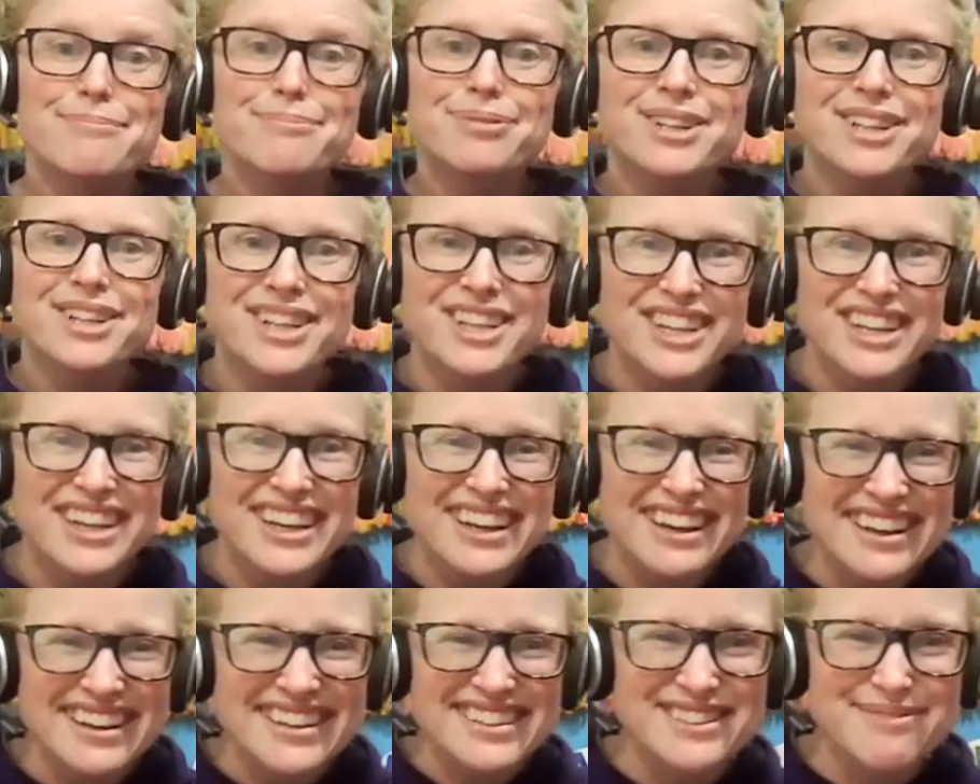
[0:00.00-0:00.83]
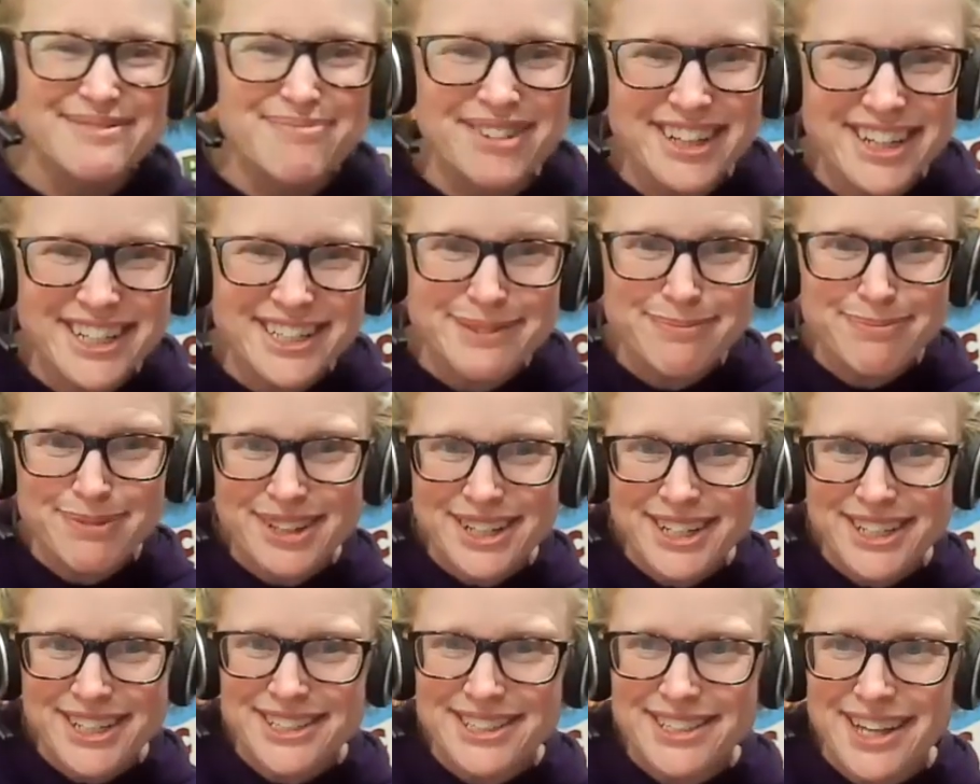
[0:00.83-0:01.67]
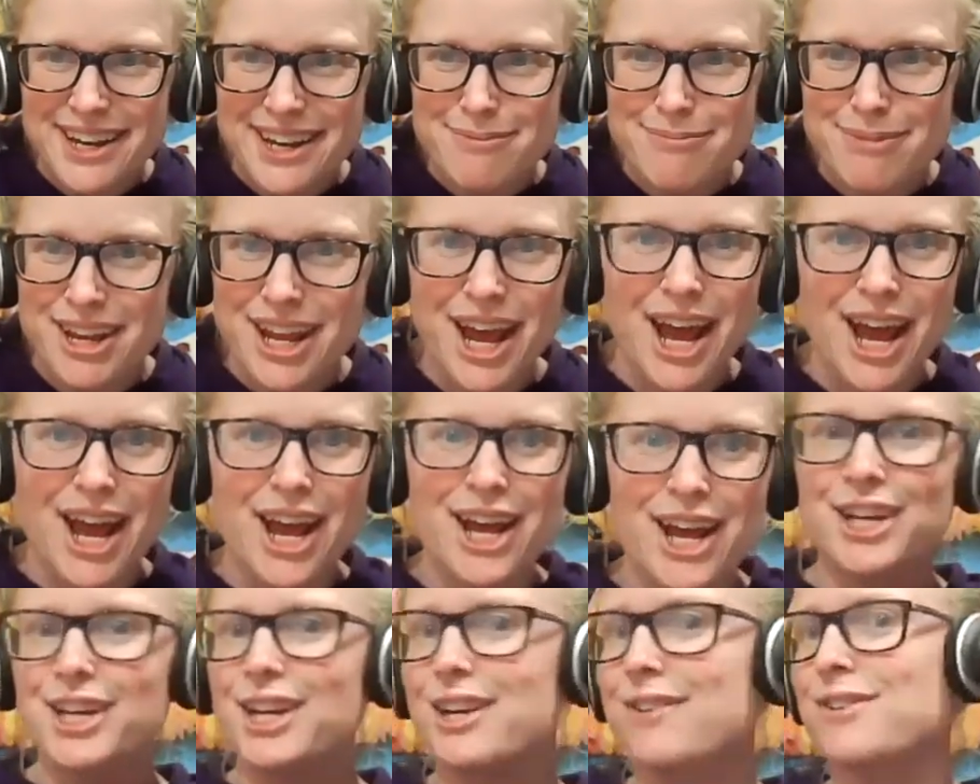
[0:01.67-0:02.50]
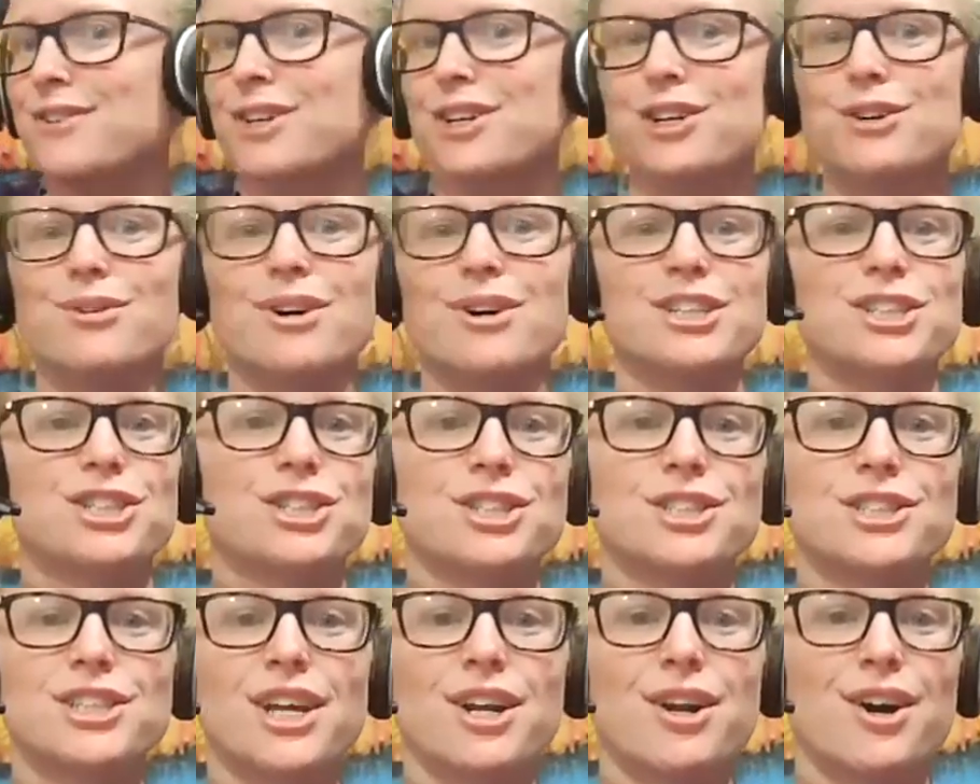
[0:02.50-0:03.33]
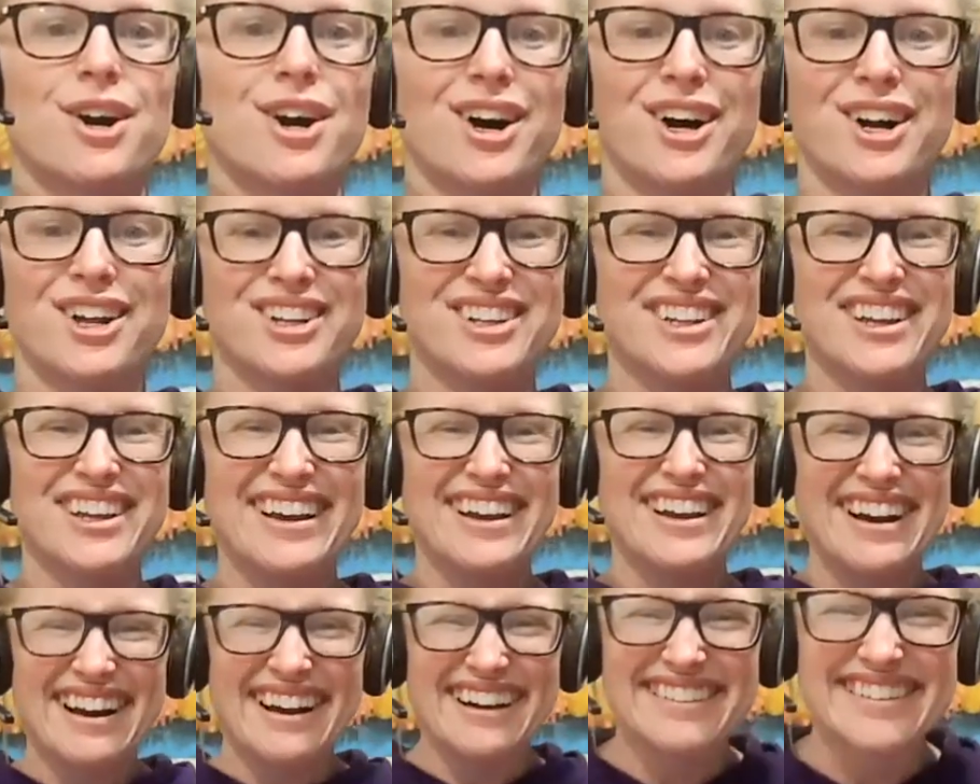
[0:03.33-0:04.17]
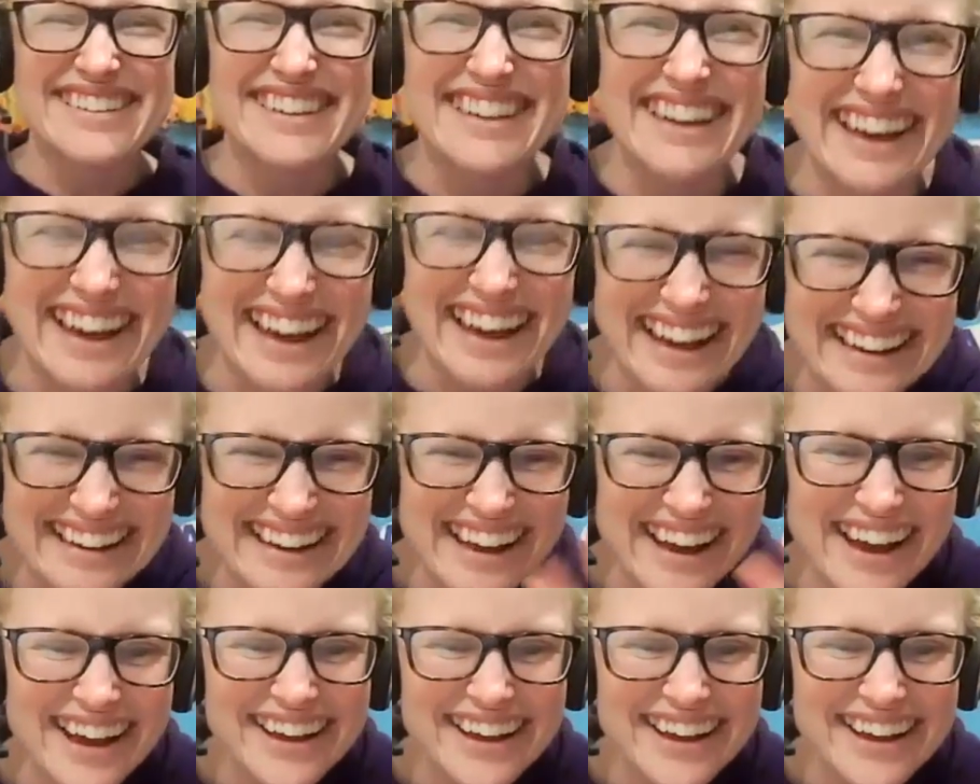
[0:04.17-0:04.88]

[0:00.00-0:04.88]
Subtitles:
Please, please, please send me any of your questions at all. Okay,